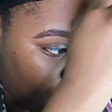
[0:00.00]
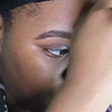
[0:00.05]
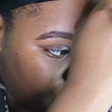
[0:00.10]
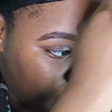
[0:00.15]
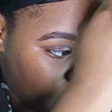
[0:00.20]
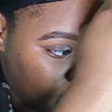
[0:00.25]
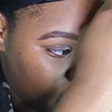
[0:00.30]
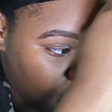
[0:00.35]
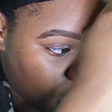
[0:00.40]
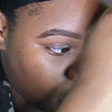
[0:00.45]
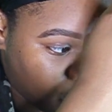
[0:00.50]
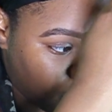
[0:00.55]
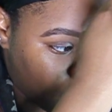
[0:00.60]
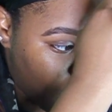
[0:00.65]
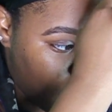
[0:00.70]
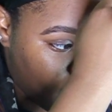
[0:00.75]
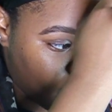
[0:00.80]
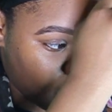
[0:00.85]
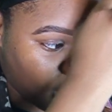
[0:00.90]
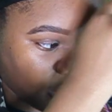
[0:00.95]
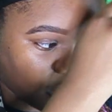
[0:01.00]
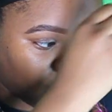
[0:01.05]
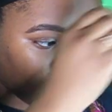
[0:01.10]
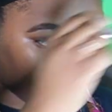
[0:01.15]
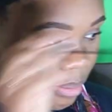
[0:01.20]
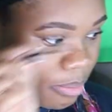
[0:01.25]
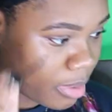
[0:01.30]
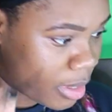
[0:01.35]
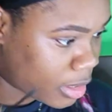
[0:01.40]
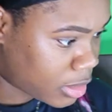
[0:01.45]
this is probably the
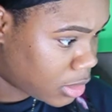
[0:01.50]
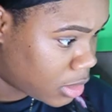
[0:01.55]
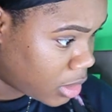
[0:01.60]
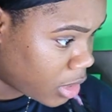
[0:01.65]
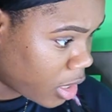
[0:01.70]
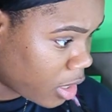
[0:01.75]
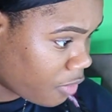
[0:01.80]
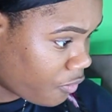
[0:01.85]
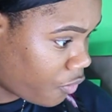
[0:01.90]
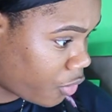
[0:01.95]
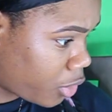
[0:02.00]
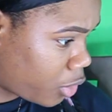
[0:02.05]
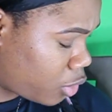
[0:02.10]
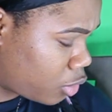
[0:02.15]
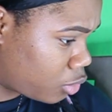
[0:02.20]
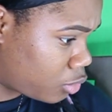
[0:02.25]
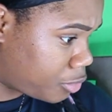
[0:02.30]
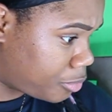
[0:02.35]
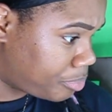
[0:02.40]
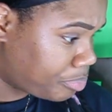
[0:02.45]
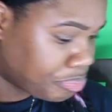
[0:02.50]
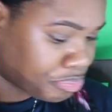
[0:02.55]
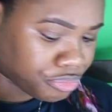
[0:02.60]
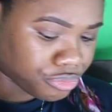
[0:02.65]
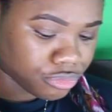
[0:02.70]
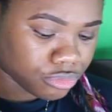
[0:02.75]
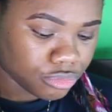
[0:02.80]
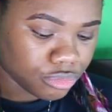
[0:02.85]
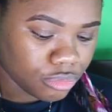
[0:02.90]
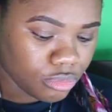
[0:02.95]
best thing for you
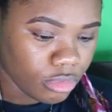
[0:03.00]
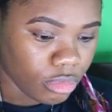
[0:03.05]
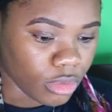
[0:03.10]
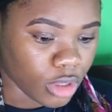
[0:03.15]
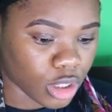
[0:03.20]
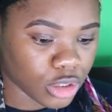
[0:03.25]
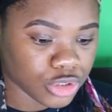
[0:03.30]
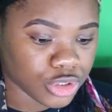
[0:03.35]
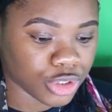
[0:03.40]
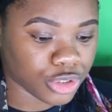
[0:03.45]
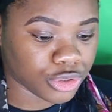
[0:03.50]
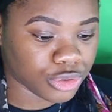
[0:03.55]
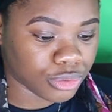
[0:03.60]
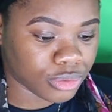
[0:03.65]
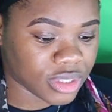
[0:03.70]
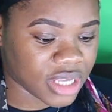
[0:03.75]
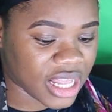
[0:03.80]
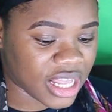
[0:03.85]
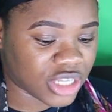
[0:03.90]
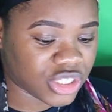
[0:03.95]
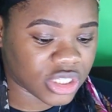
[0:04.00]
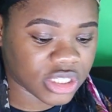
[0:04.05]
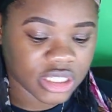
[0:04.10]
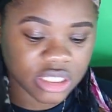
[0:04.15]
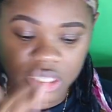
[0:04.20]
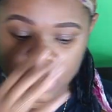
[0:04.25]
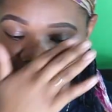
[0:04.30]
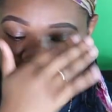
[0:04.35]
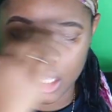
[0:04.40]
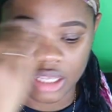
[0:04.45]
to use, and it
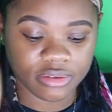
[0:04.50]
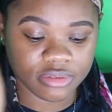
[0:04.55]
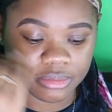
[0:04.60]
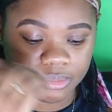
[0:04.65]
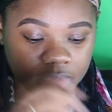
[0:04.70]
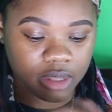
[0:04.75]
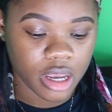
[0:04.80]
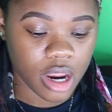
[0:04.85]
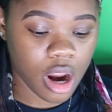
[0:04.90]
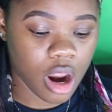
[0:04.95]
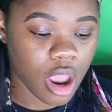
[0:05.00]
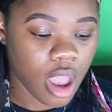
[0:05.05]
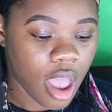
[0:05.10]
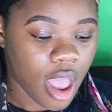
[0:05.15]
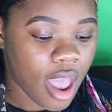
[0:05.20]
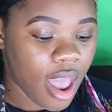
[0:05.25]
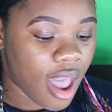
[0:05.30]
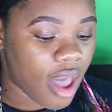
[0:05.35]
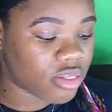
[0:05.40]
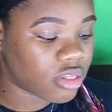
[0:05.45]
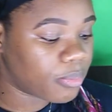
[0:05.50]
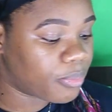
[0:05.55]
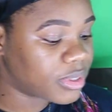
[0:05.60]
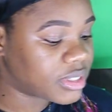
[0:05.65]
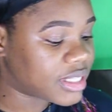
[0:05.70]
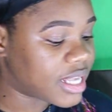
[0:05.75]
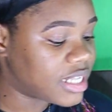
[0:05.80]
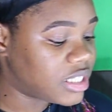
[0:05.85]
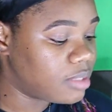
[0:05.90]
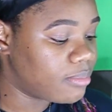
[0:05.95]
just leaves them there. And the
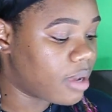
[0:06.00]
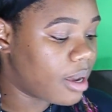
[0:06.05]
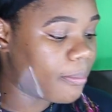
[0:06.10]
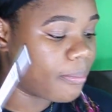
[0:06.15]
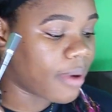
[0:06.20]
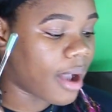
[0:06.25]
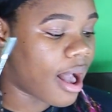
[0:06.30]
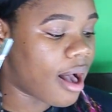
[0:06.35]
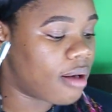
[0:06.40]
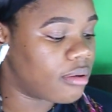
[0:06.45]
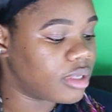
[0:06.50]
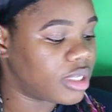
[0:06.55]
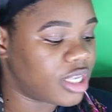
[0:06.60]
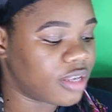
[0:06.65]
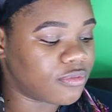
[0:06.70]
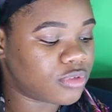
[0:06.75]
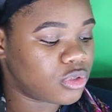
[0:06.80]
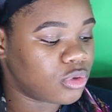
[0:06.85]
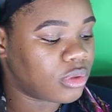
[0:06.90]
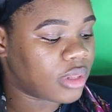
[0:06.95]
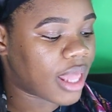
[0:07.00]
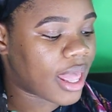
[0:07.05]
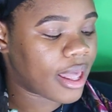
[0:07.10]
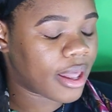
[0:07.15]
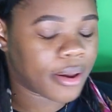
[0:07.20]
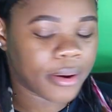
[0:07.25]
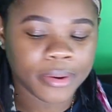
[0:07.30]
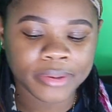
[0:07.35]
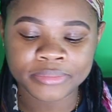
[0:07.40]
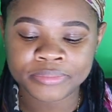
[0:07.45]
Precisely My Brow gives you
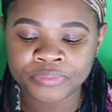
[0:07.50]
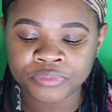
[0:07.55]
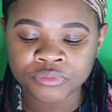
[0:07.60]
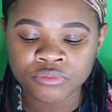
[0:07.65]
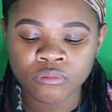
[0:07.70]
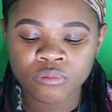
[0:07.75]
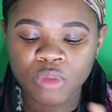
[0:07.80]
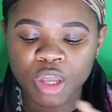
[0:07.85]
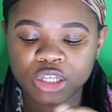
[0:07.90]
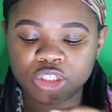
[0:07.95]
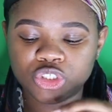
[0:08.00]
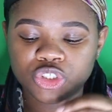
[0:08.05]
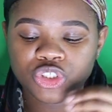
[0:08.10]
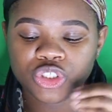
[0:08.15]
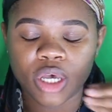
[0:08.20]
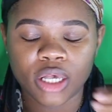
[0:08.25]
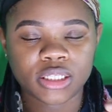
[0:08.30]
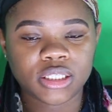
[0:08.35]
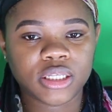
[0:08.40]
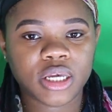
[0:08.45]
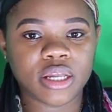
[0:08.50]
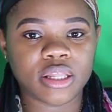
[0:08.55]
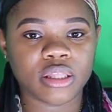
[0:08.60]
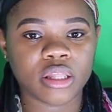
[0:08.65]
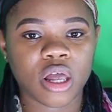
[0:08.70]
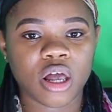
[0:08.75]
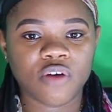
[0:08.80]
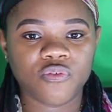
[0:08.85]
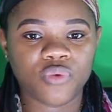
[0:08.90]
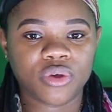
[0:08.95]
like just
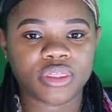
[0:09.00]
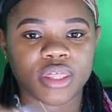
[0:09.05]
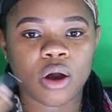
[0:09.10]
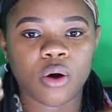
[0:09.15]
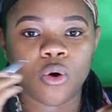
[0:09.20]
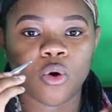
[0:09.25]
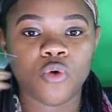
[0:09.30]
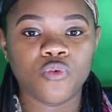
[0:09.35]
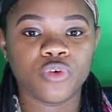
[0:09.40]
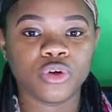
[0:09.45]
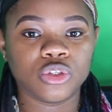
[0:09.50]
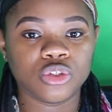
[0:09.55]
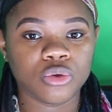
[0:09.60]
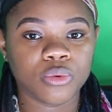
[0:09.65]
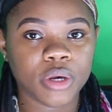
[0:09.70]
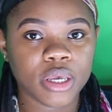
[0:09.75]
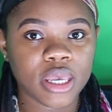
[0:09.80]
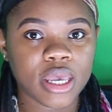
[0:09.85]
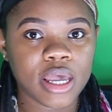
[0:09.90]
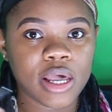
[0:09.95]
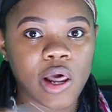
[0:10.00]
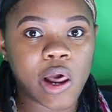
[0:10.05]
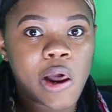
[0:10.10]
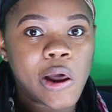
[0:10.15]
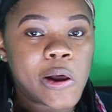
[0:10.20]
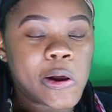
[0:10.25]
enough without overdoing it.